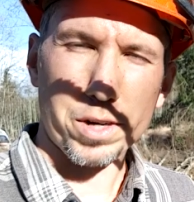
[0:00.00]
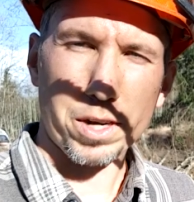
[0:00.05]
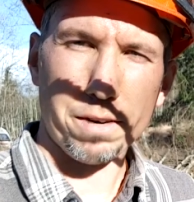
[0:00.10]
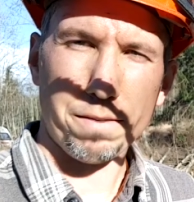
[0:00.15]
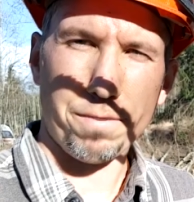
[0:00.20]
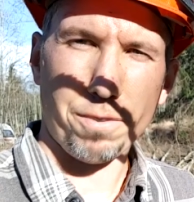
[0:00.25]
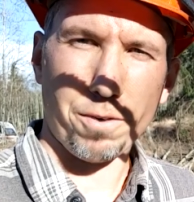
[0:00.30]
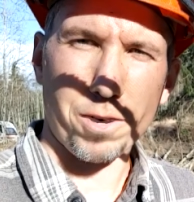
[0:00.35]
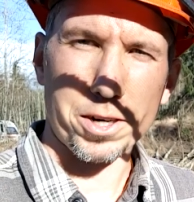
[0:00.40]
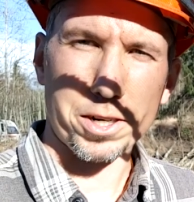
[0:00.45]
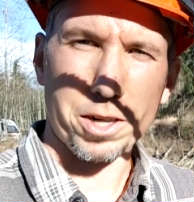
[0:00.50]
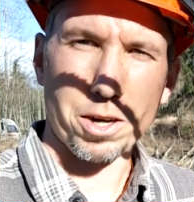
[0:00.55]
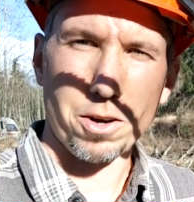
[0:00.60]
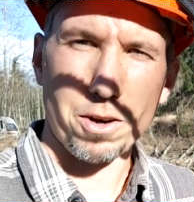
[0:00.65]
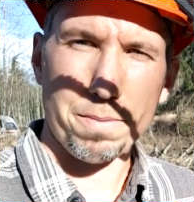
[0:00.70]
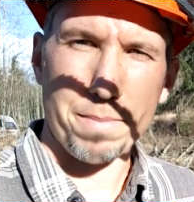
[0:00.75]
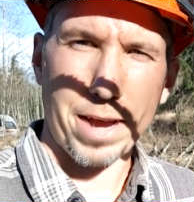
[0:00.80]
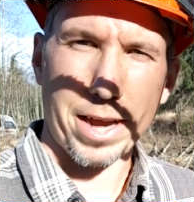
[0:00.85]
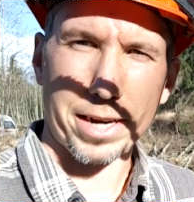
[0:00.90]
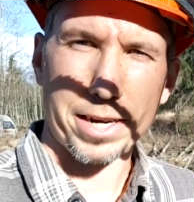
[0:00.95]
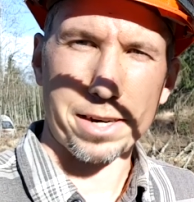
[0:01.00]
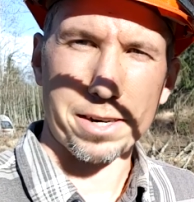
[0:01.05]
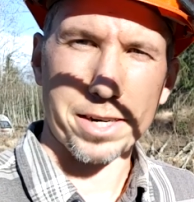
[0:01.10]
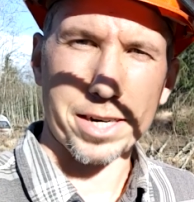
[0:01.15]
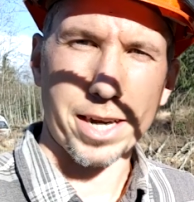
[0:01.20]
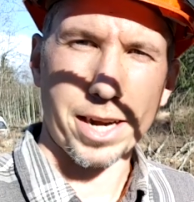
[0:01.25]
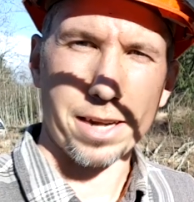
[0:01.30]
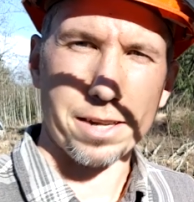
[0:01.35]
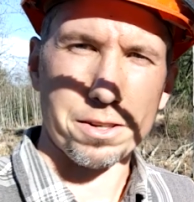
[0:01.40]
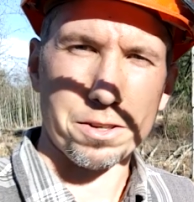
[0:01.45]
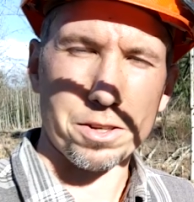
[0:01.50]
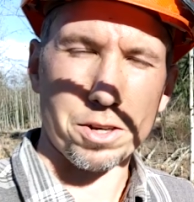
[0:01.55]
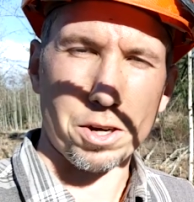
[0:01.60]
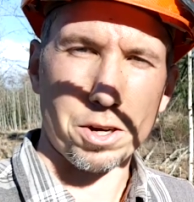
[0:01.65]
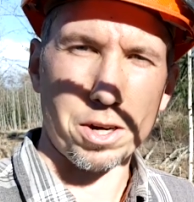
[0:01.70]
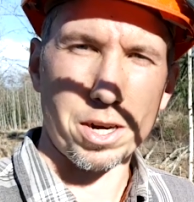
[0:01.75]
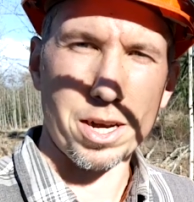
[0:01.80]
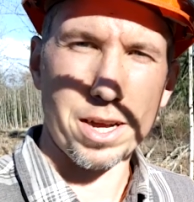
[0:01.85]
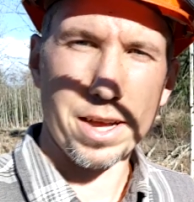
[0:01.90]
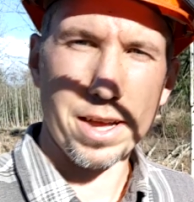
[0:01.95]
get a forest going back here again. So
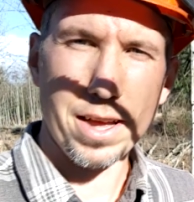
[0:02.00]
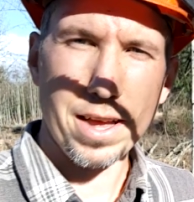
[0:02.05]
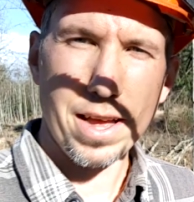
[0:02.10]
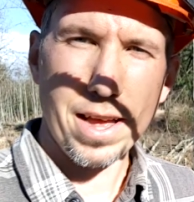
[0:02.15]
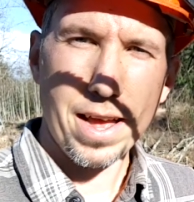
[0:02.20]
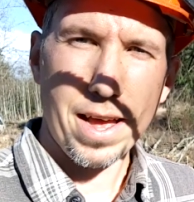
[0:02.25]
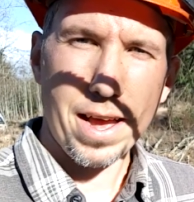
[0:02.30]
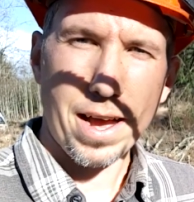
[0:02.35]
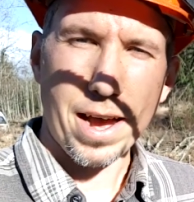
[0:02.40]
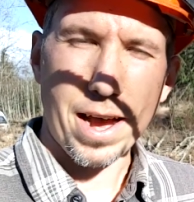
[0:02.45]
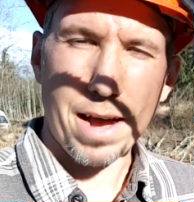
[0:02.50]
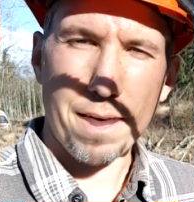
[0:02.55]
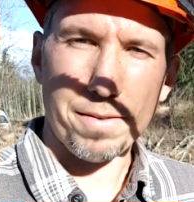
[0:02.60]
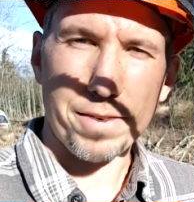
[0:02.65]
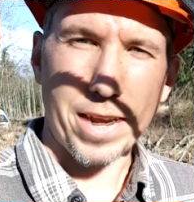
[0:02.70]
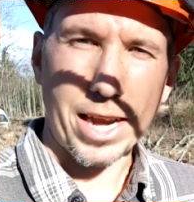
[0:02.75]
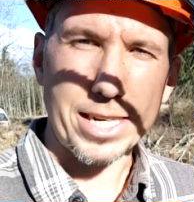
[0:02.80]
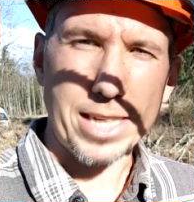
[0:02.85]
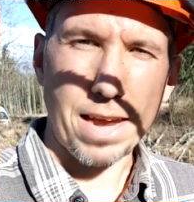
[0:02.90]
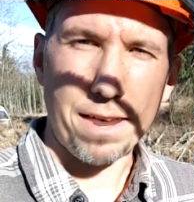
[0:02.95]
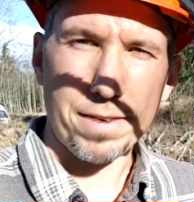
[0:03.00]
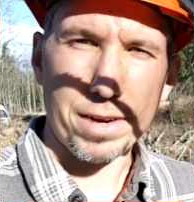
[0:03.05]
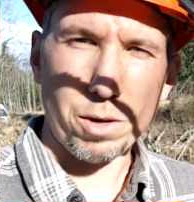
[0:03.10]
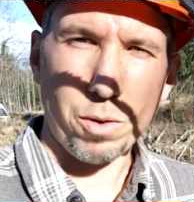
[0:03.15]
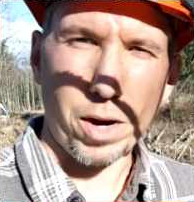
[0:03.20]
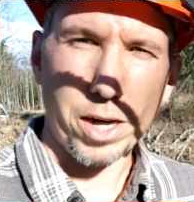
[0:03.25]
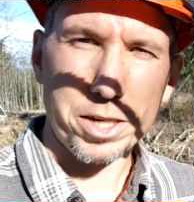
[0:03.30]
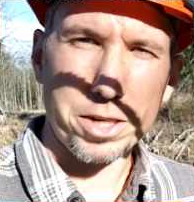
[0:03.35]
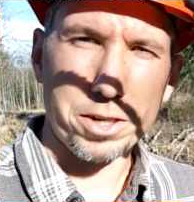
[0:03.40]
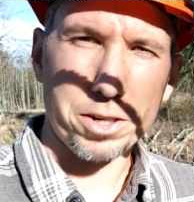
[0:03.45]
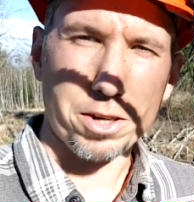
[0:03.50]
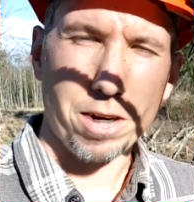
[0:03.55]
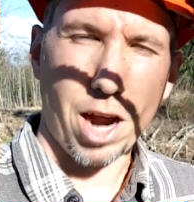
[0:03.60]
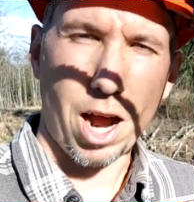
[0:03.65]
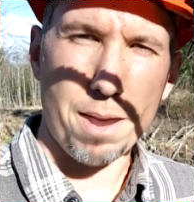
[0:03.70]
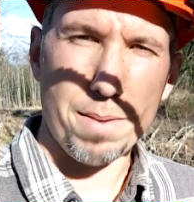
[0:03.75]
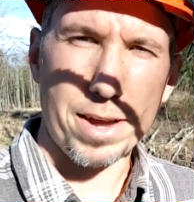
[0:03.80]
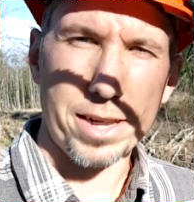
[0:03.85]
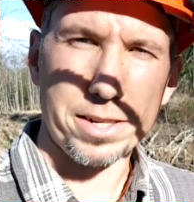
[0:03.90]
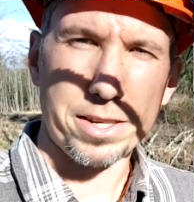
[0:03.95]
uh, if you guys have any questions or
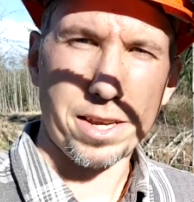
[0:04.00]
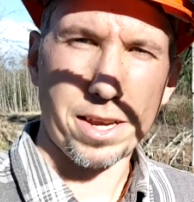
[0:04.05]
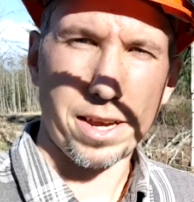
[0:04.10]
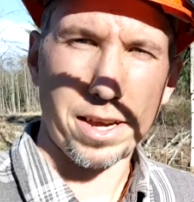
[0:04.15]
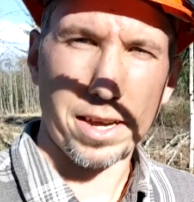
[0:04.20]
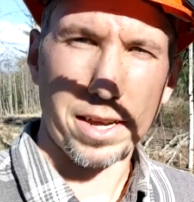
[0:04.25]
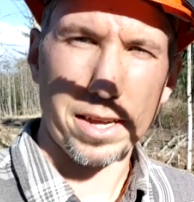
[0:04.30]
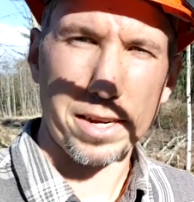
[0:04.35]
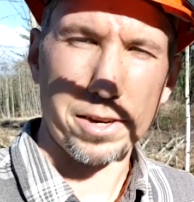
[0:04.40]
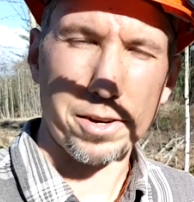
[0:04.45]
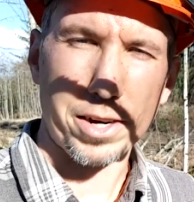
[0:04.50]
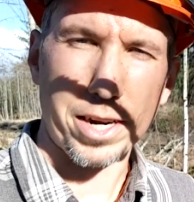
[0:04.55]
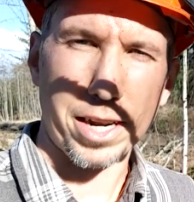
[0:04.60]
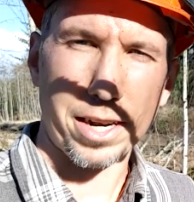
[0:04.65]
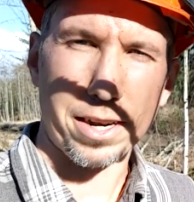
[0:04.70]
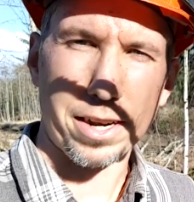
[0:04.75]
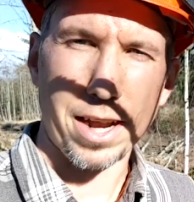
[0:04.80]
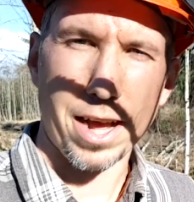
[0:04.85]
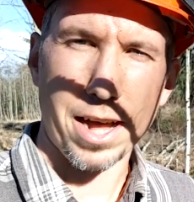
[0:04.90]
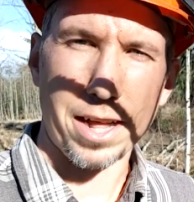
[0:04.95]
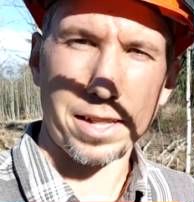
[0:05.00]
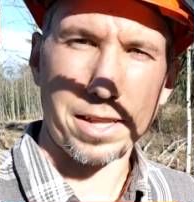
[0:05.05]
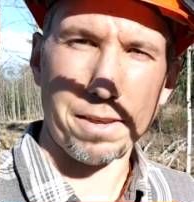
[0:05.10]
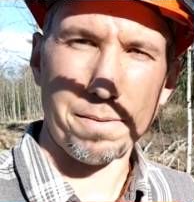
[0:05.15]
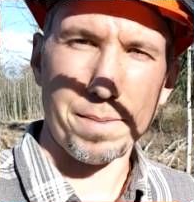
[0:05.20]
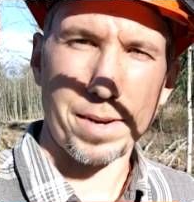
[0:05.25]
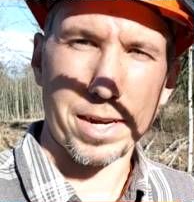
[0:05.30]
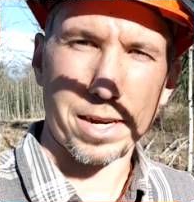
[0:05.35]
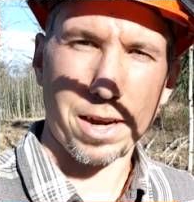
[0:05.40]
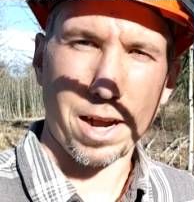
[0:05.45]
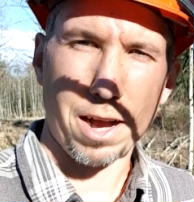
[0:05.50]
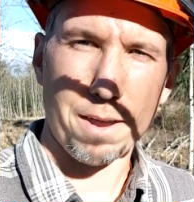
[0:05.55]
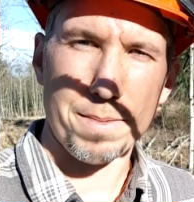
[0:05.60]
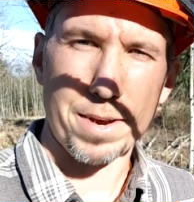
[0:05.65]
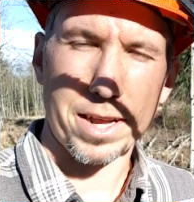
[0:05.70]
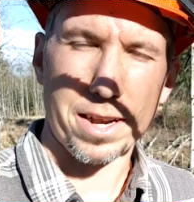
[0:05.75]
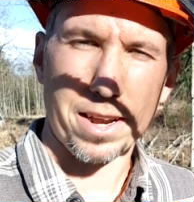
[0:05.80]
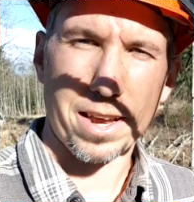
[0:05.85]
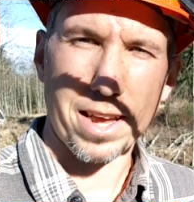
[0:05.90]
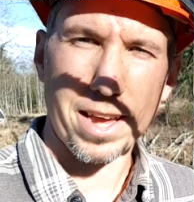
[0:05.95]
comments, you can uh, leave me a
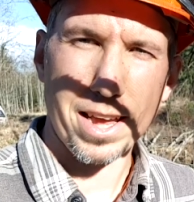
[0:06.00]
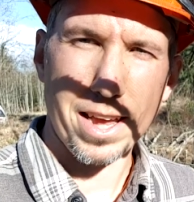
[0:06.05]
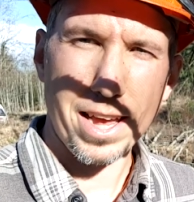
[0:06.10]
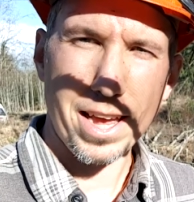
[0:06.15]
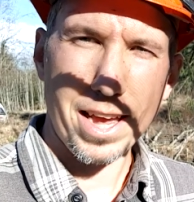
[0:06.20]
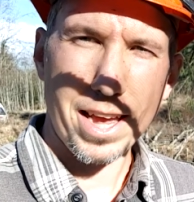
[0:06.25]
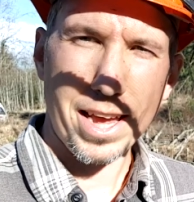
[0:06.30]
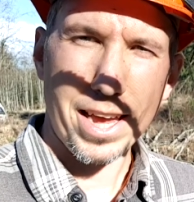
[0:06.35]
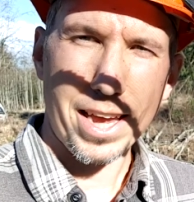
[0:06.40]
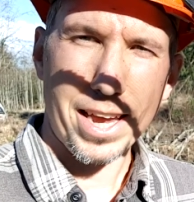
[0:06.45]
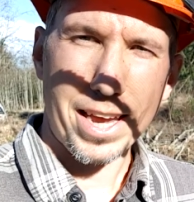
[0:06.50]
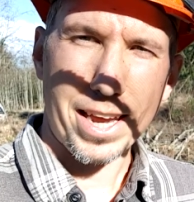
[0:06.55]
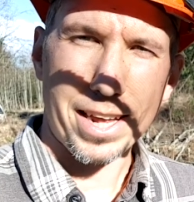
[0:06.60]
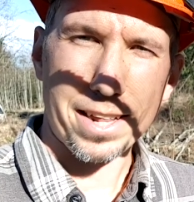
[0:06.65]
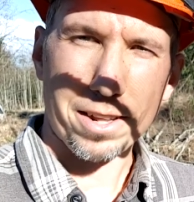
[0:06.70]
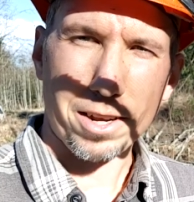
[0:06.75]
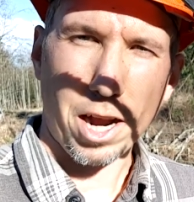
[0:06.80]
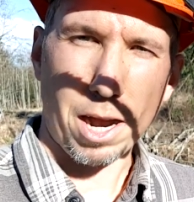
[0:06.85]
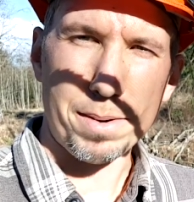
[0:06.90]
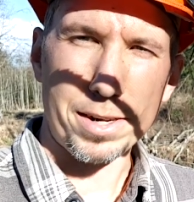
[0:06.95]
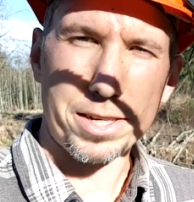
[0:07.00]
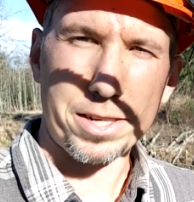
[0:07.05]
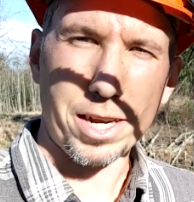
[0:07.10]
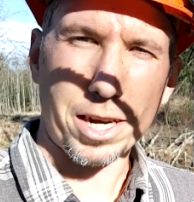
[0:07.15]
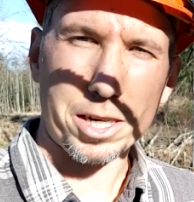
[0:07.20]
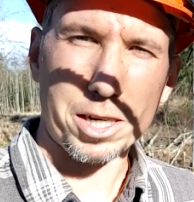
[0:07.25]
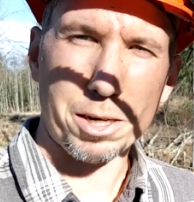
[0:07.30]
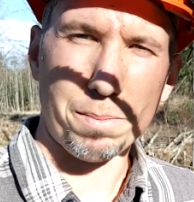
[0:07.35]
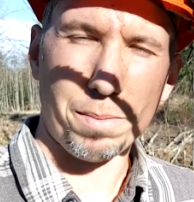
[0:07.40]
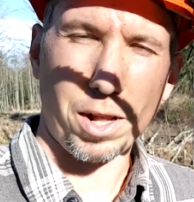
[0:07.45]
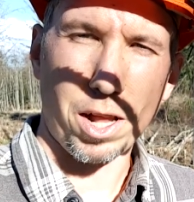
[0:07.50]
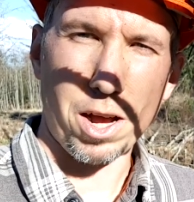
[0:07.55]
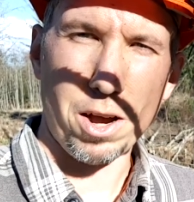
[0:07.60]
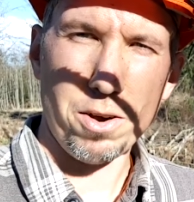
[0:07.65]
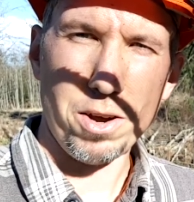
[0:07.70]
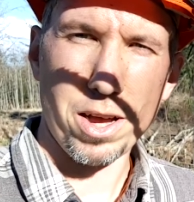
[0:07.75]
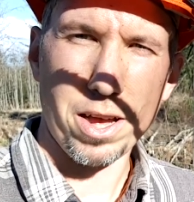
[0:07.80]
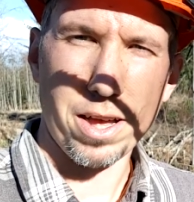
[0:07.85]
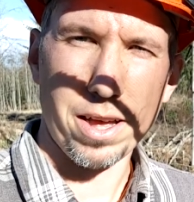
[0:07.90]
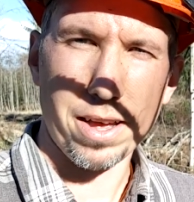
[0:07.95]
comment in the comment section below.